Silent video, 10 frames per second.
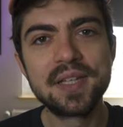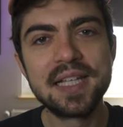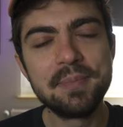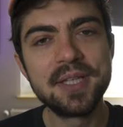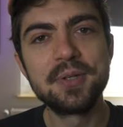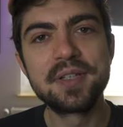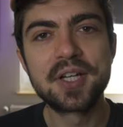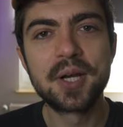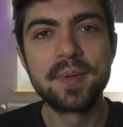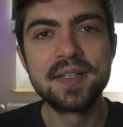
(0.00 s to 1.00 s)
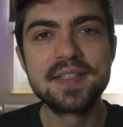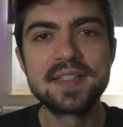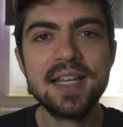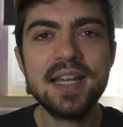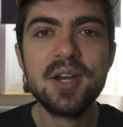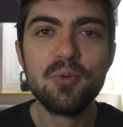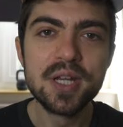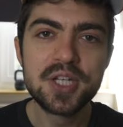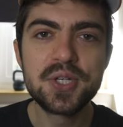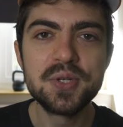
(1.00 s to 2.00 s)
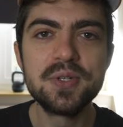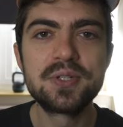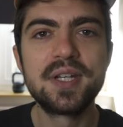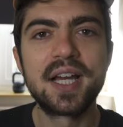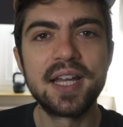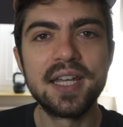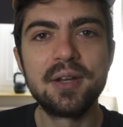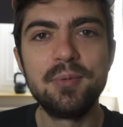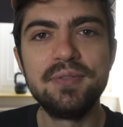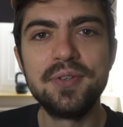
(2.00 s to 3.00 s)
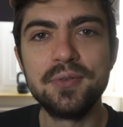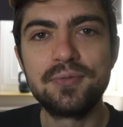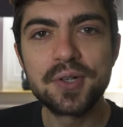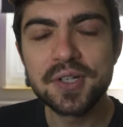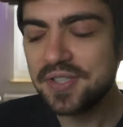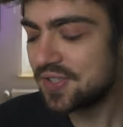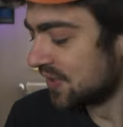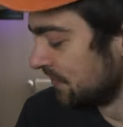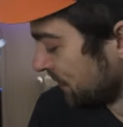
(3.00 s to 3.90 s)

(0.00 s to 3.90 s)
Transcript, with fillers: let me know in the comments which shoe should I review first.